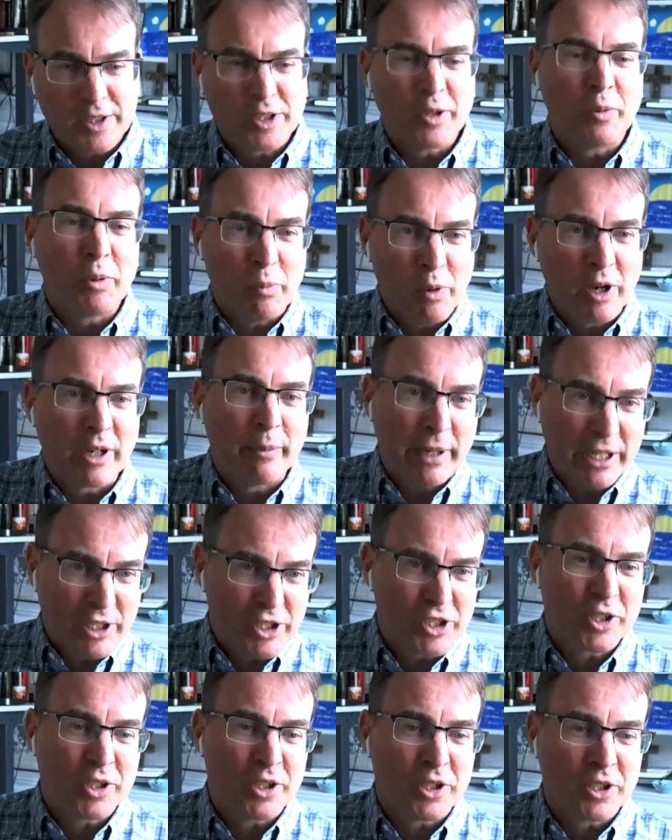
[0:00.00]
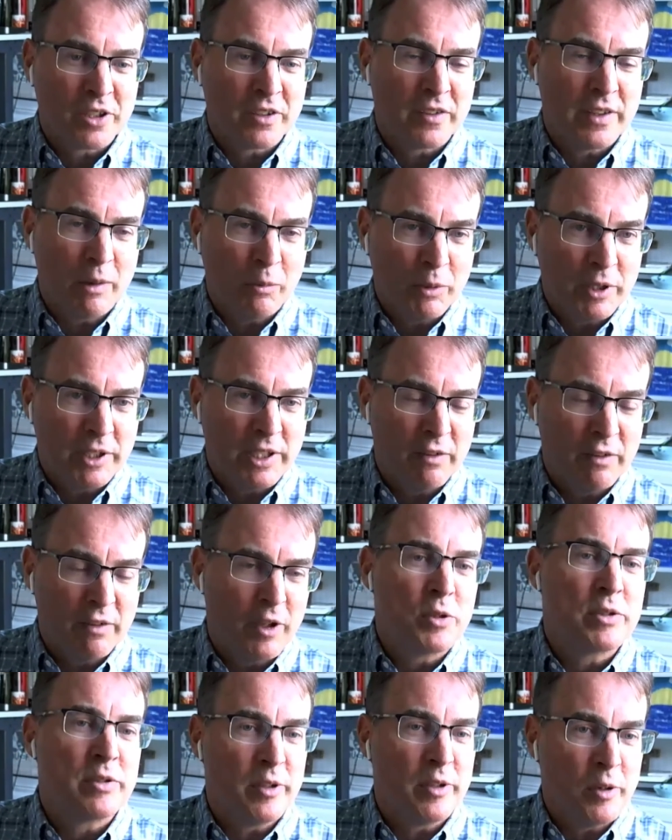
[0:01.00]
And so we want to make sure that we
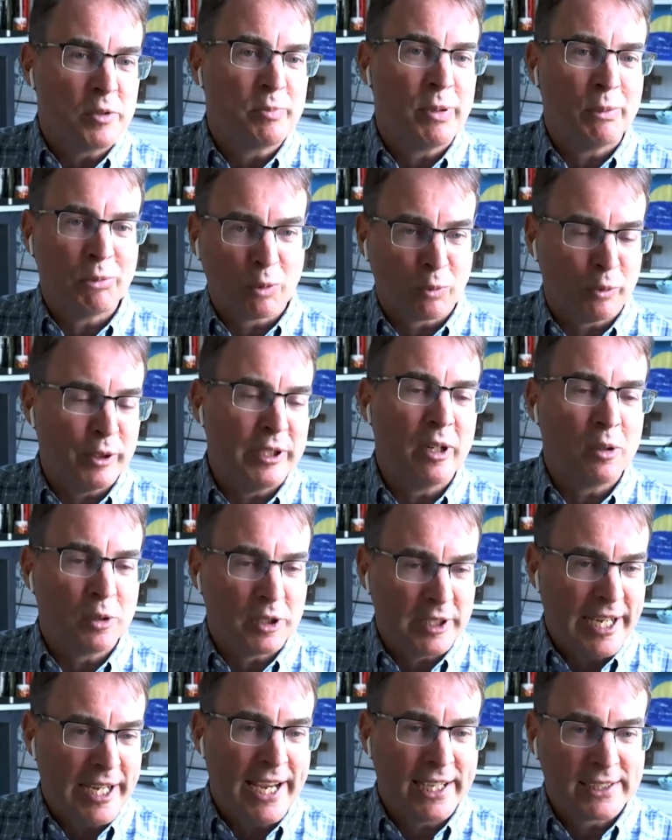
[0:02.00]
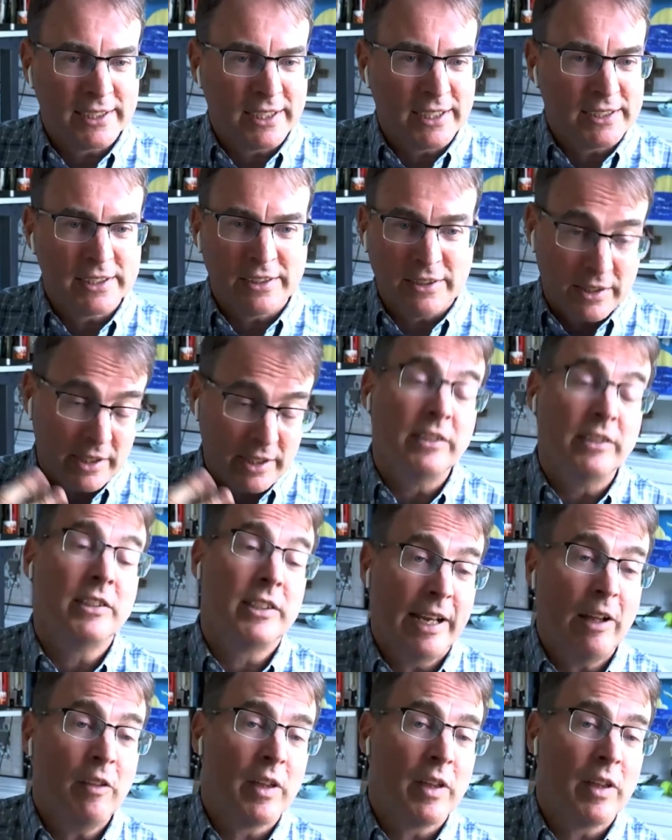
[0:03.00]
give those those people read only access and, th-
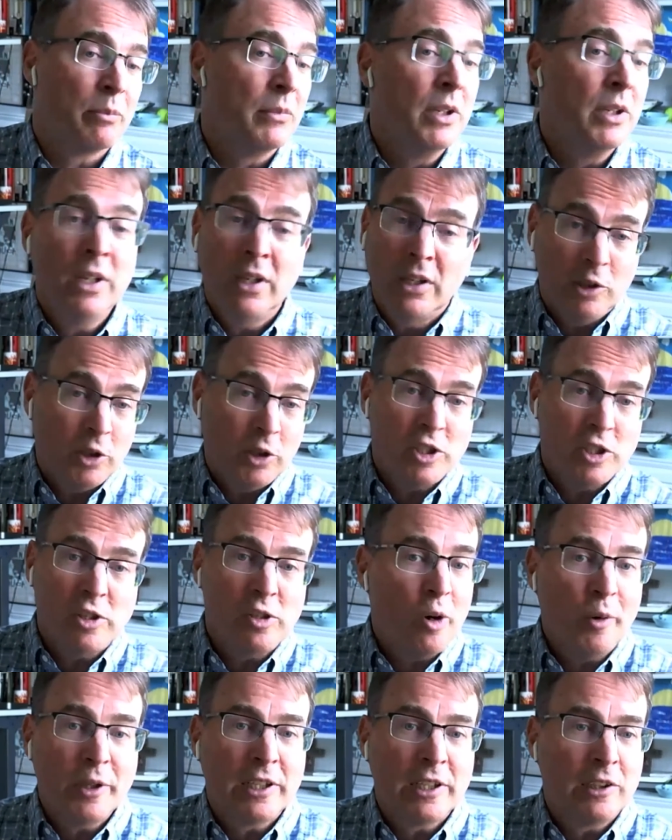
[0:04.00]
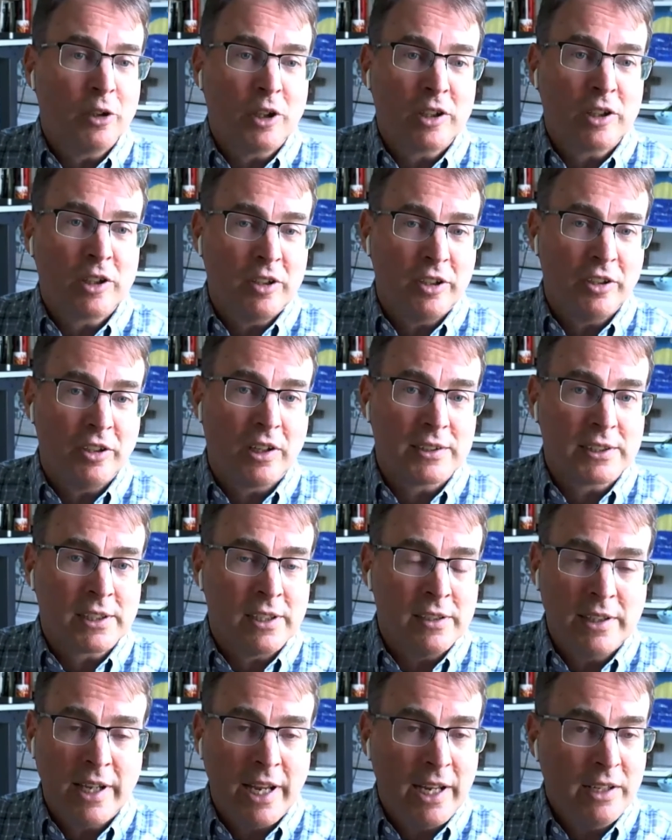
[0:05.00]
and, to tell them, look, you can go in and look to your
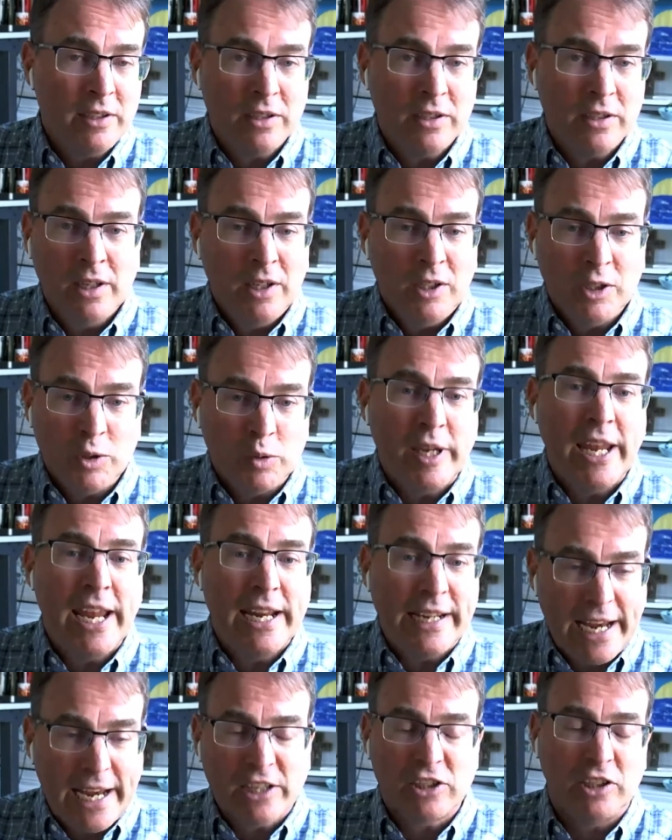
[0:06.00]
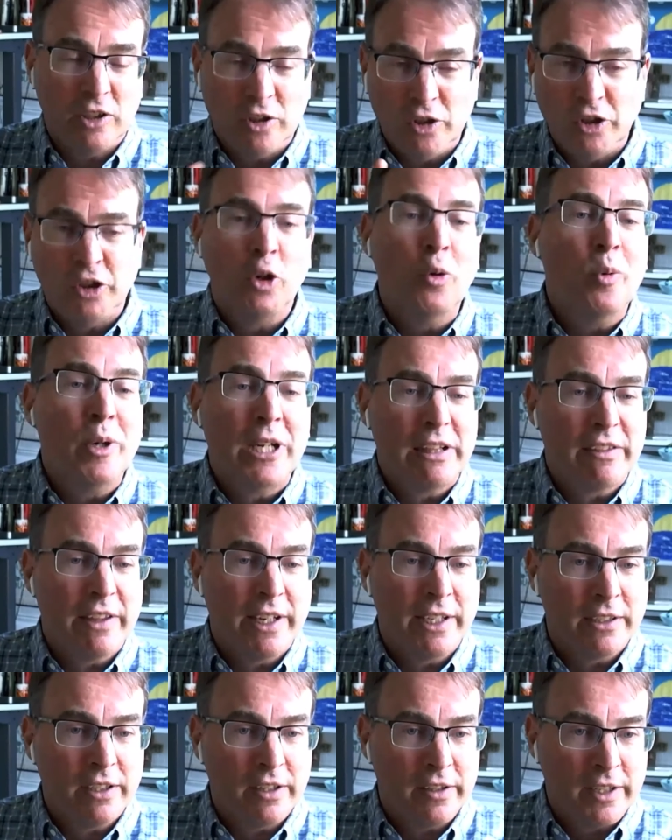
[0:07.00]
heart's content. You can't actually do
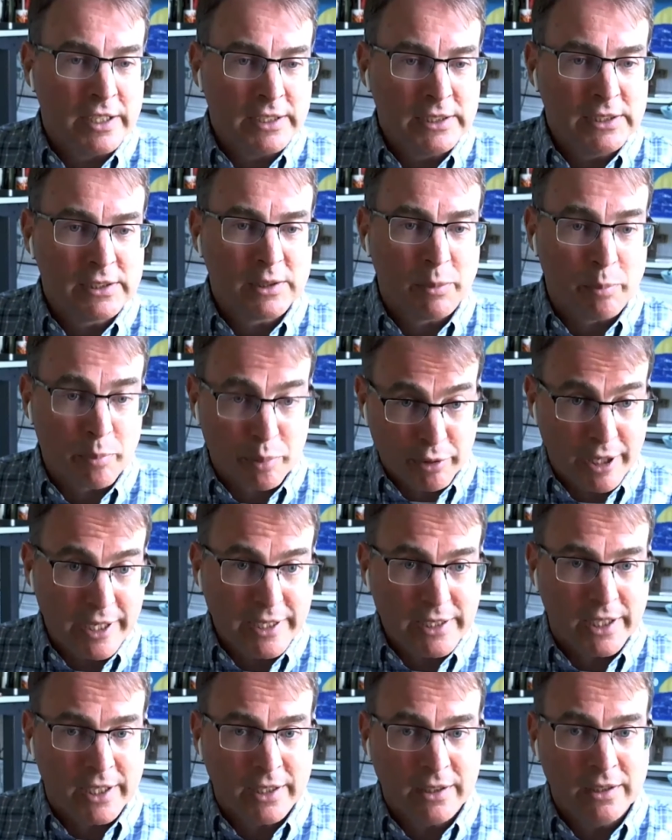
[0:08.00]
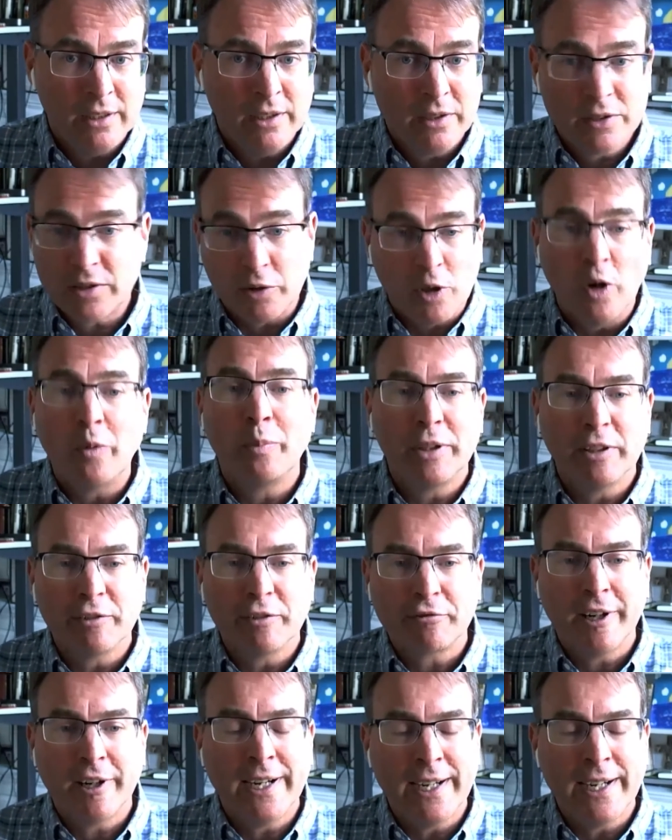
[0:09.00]
anything to this to break it, so don't
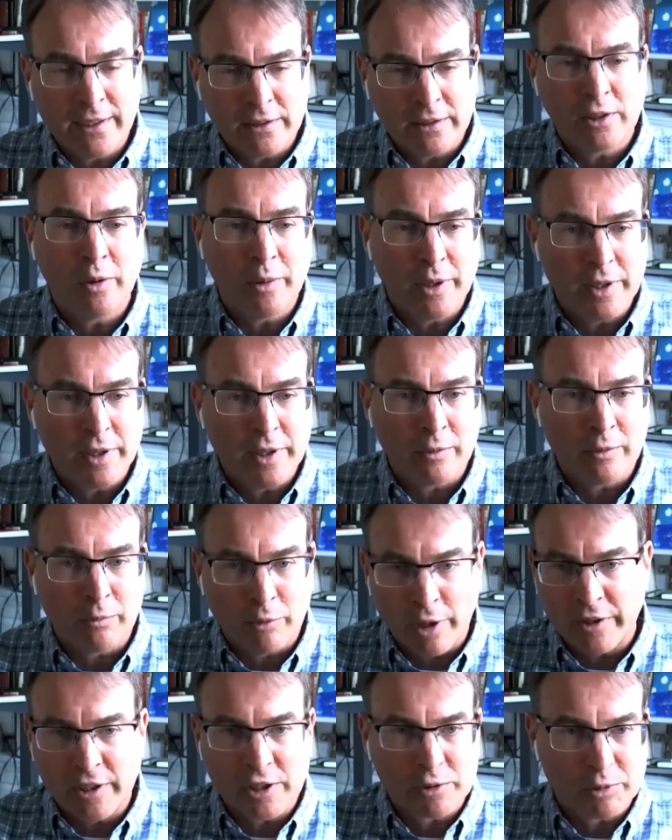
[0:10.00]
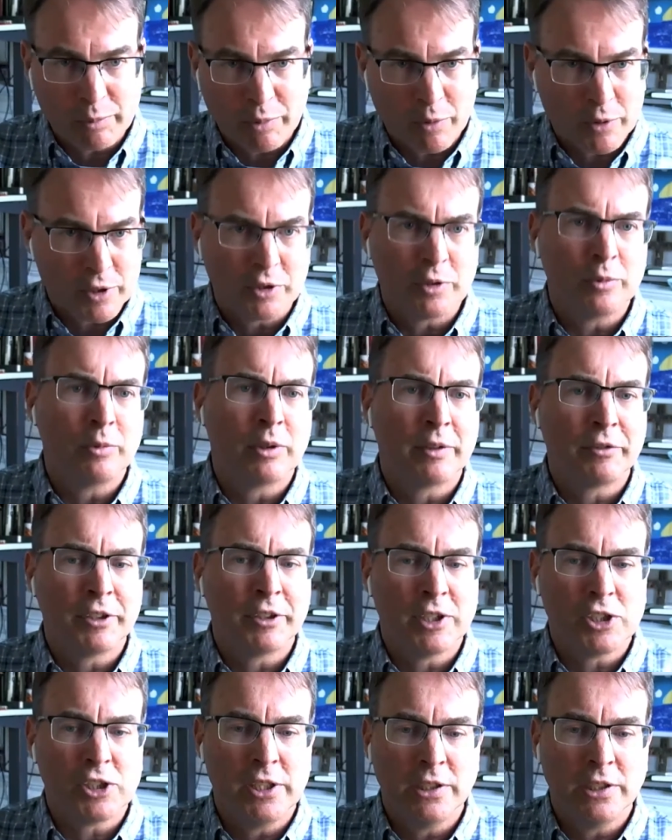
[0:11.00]
be afraid and go in there and run these reports and do
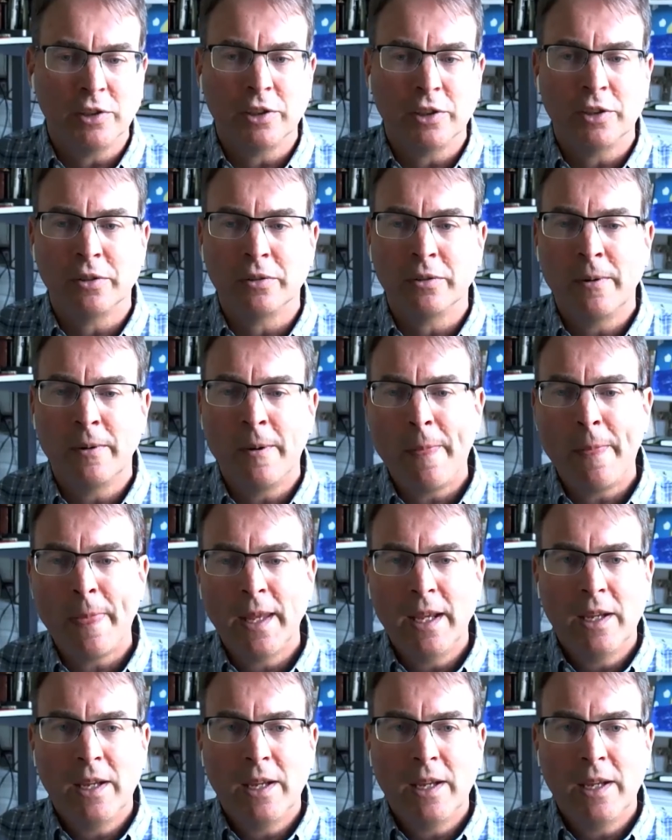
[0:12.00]
whatever it is you need to do.